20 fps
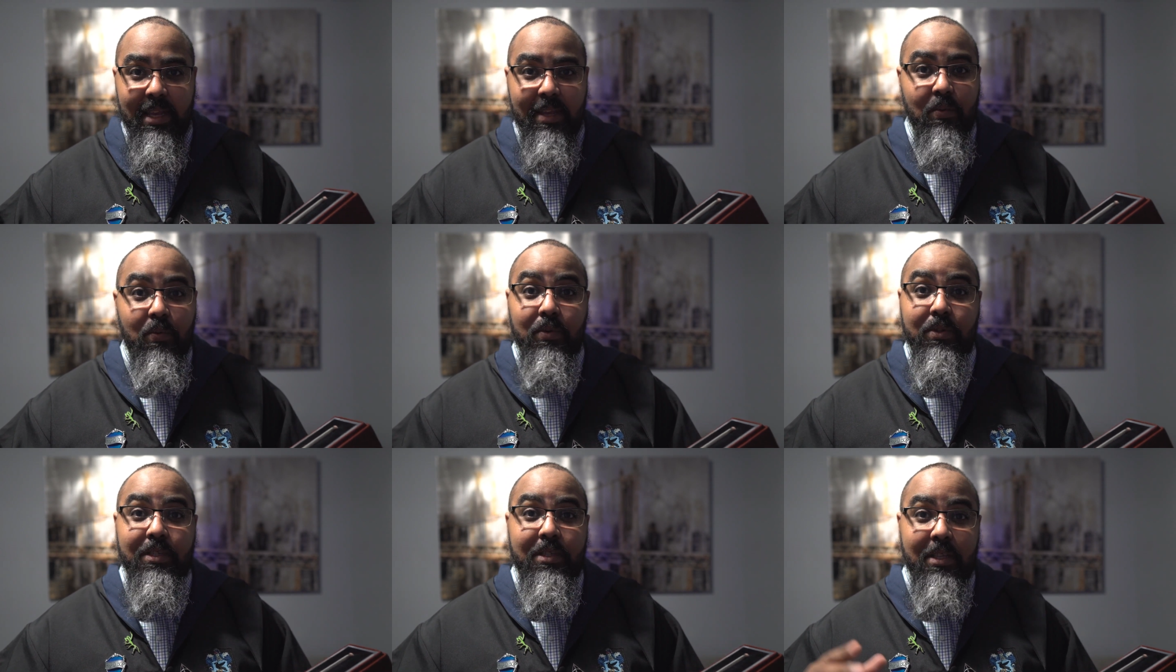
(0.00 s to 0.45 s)
It
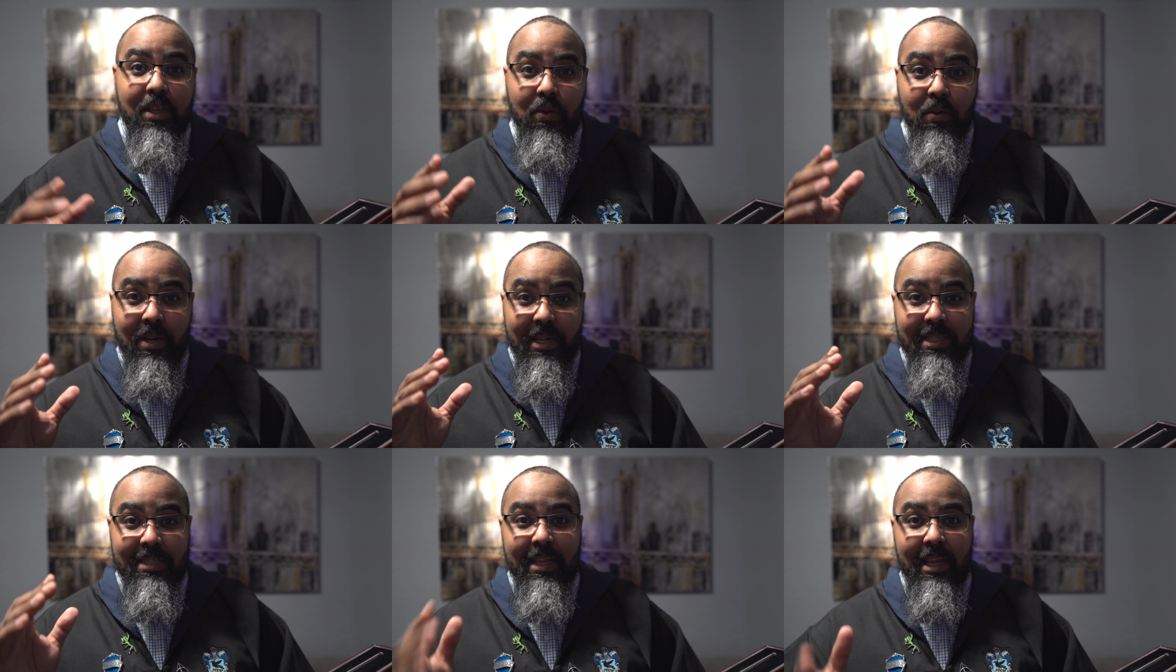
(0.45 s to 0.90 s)
will still
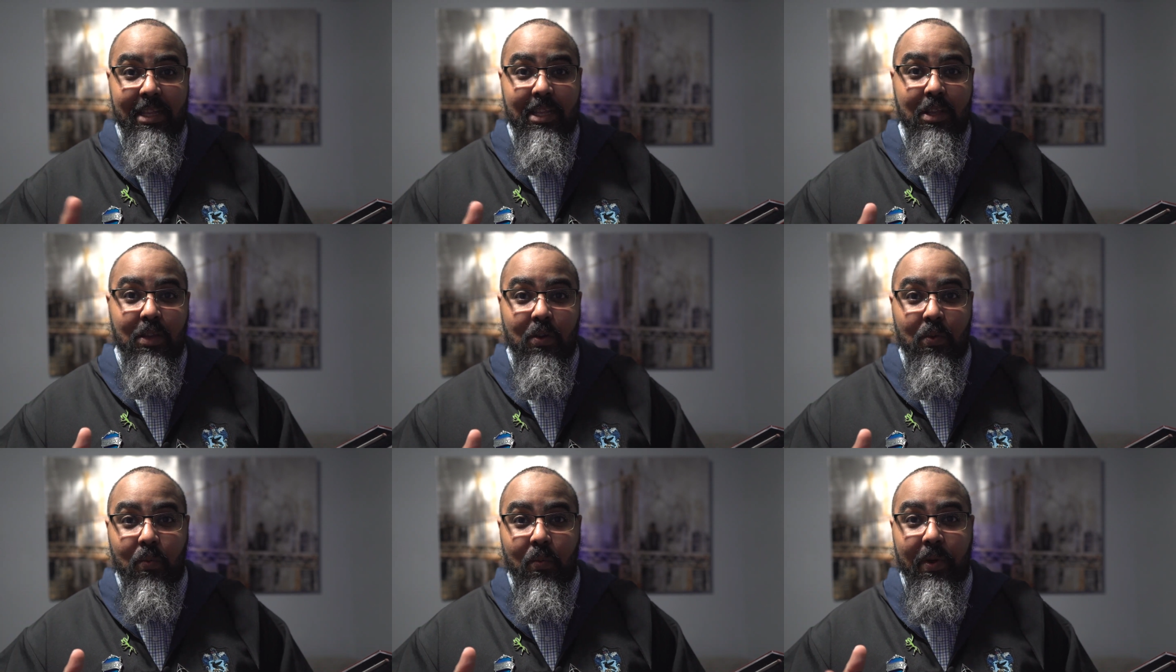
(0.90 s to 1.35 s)

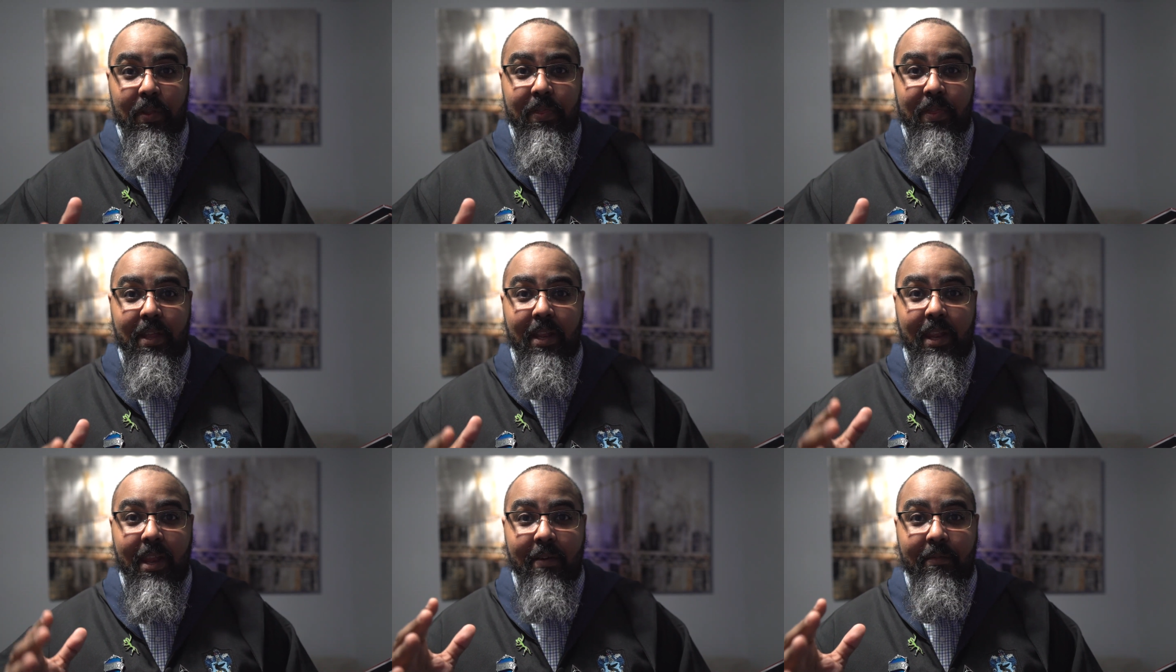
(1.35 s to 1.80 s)
continue with
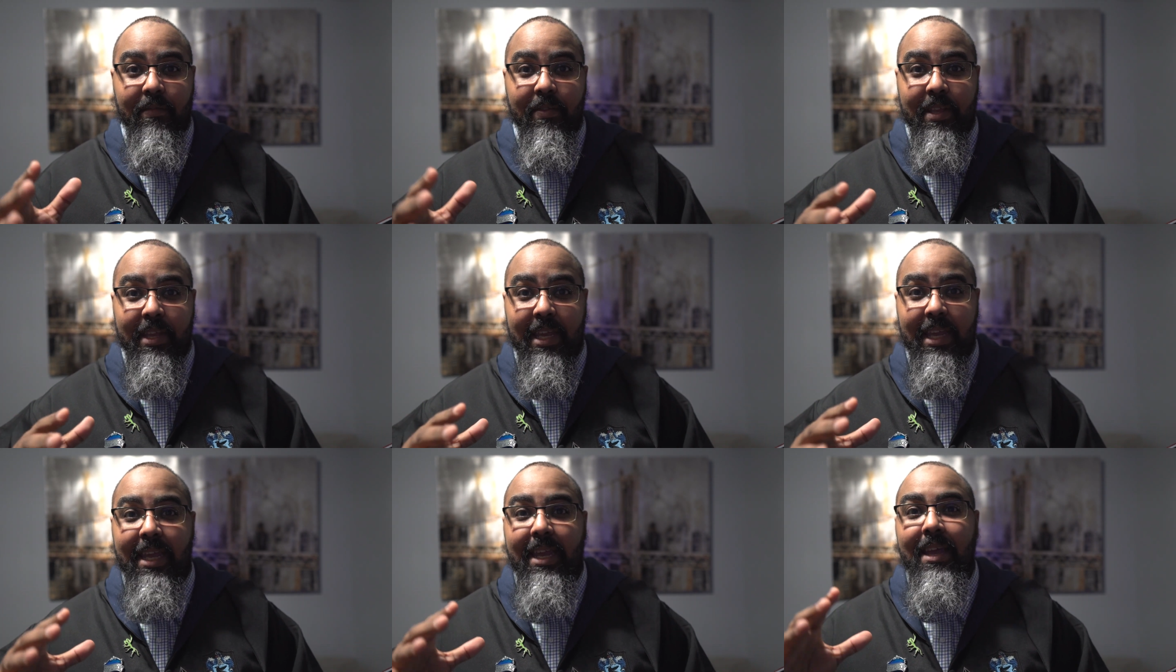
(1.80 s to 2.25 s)
the
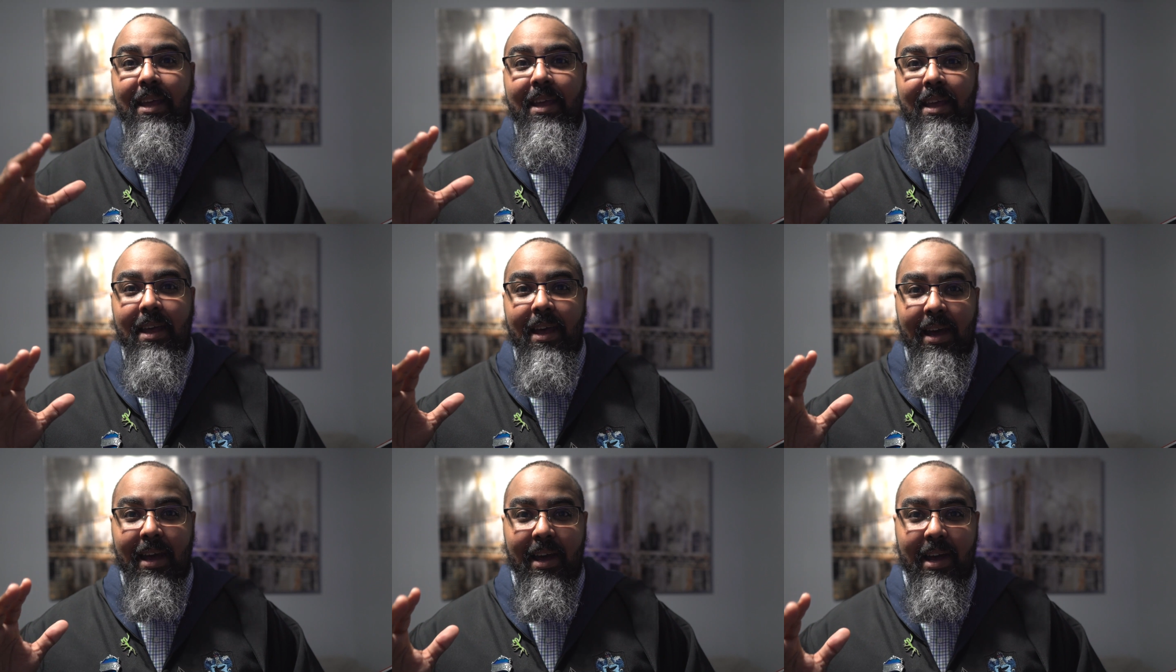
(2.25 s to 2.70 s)
lovely
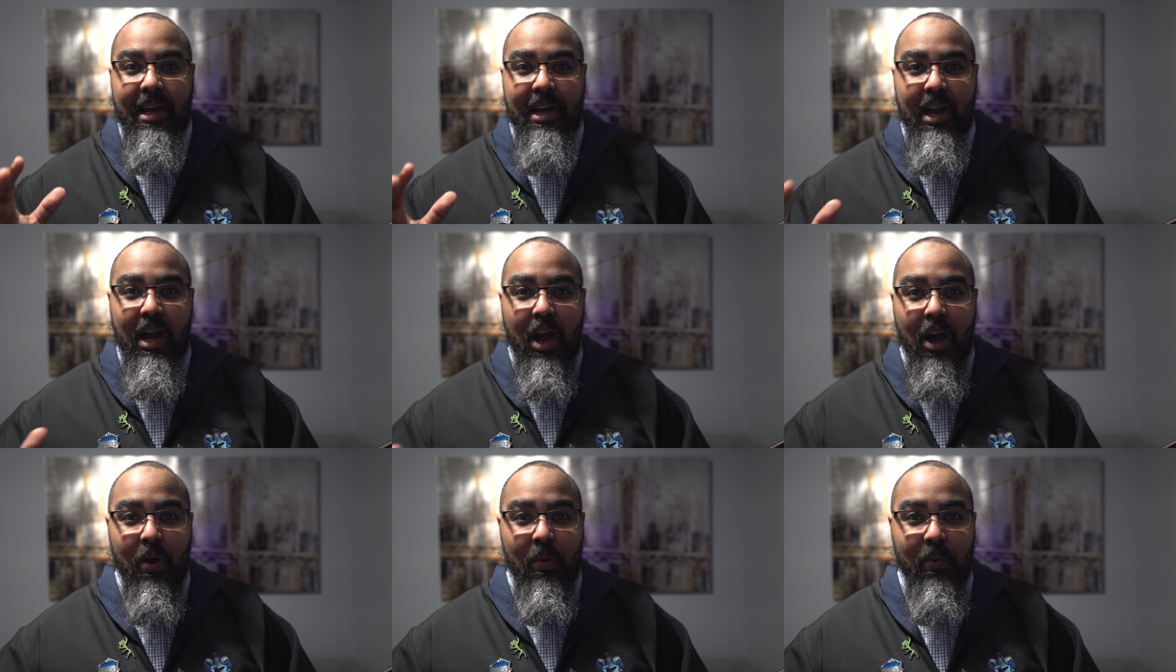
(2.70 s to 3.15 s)

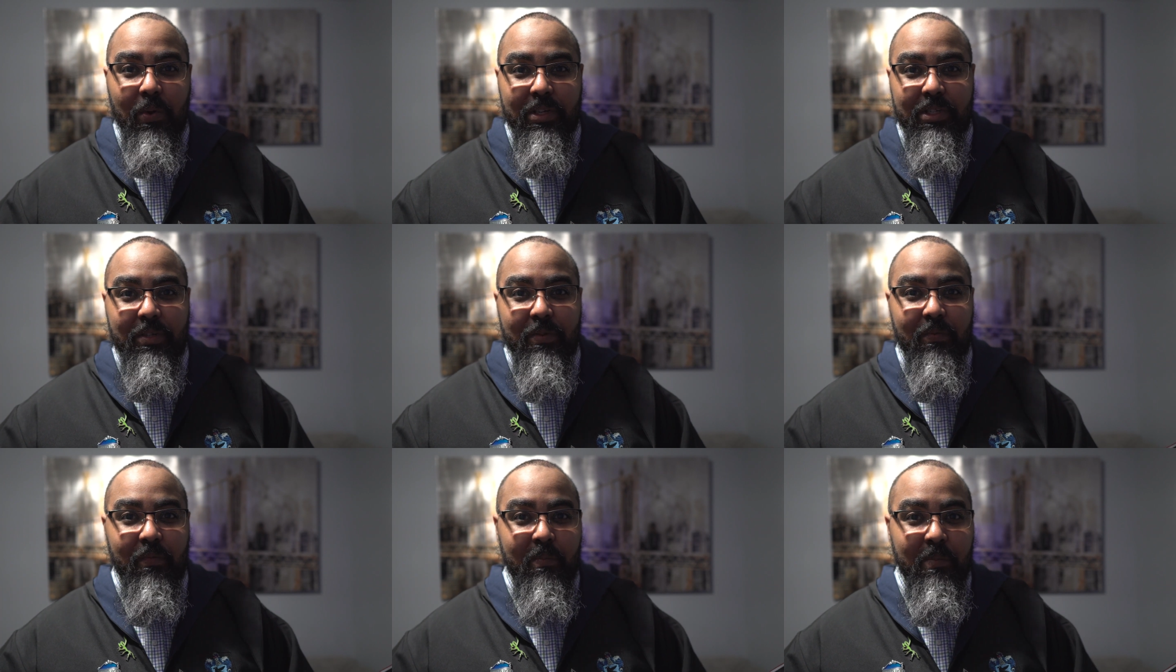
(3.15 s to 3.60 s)

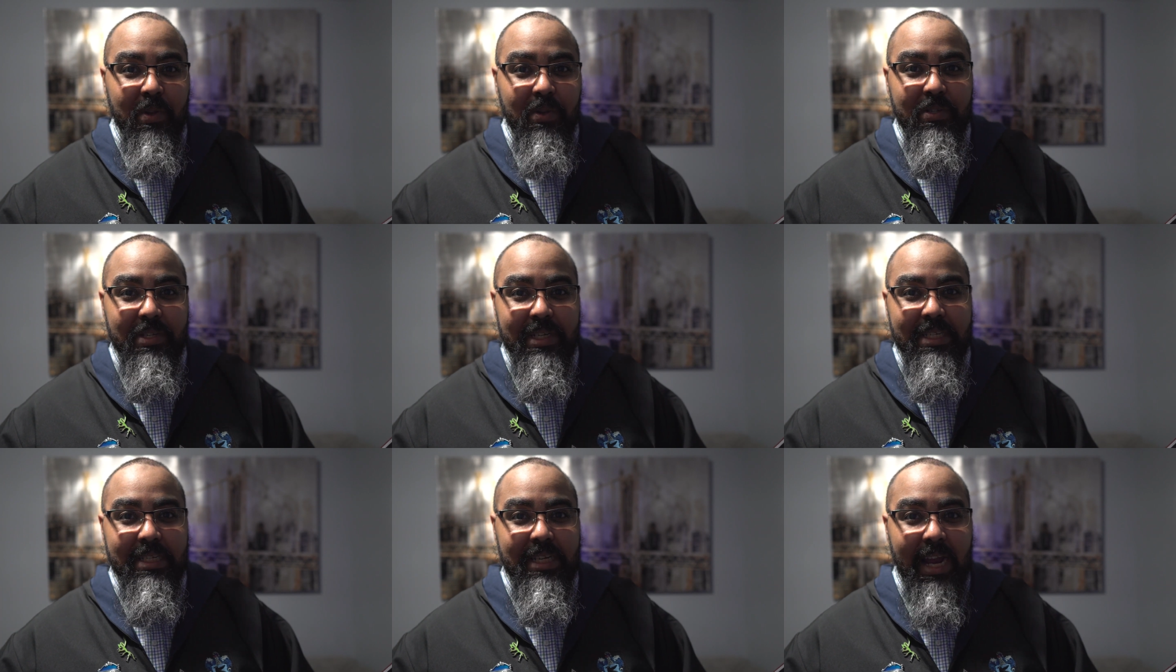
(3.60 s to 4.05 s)
Hogwarts
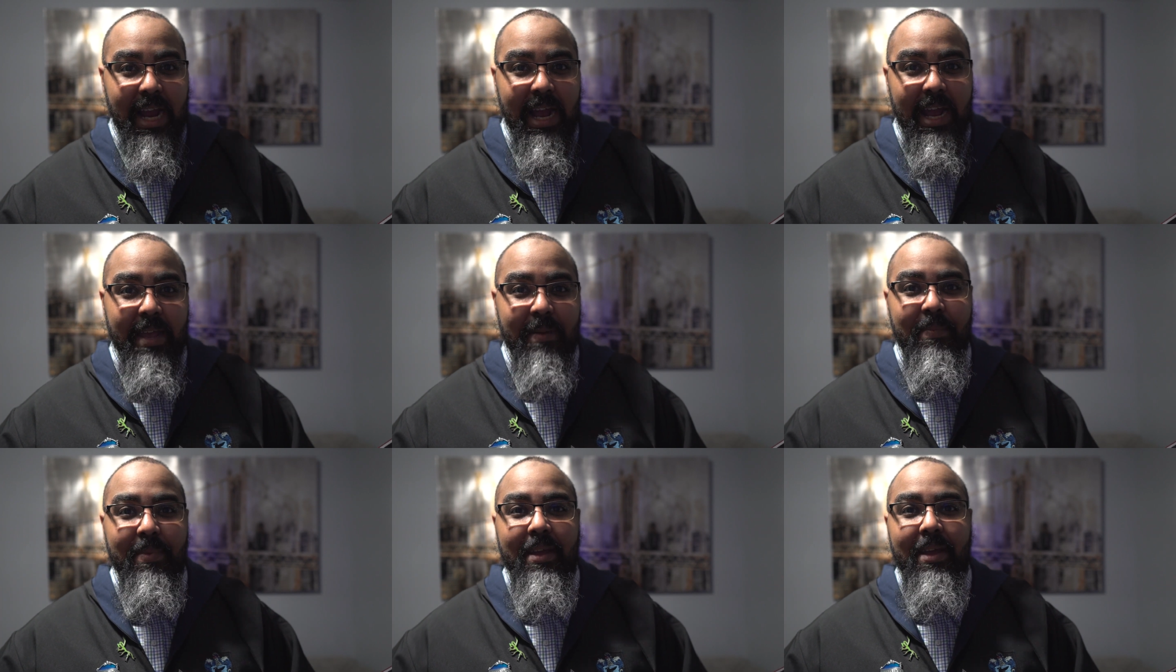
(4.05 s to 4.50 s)
music
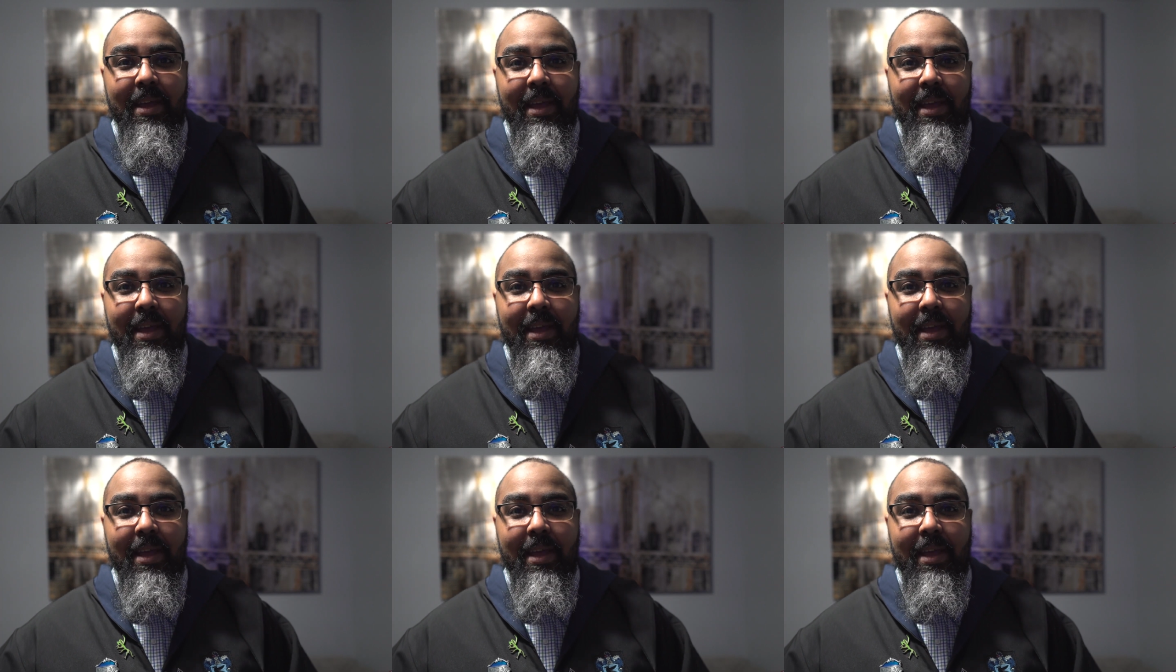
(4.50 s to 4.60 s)
chime